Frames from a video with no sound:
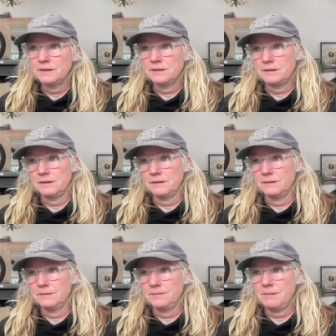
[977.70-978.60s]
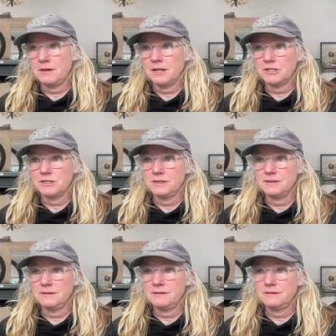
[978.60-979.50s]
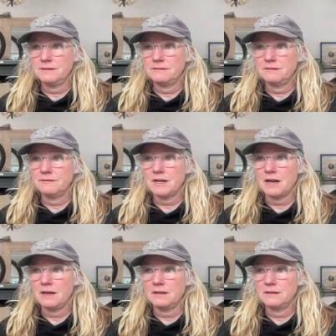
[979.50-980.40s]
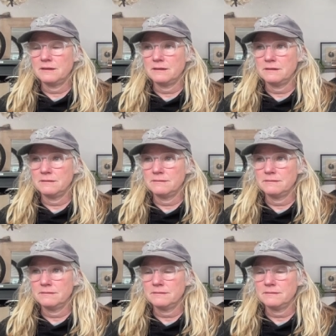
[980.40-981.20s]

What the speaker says: So pre-production, we've got, so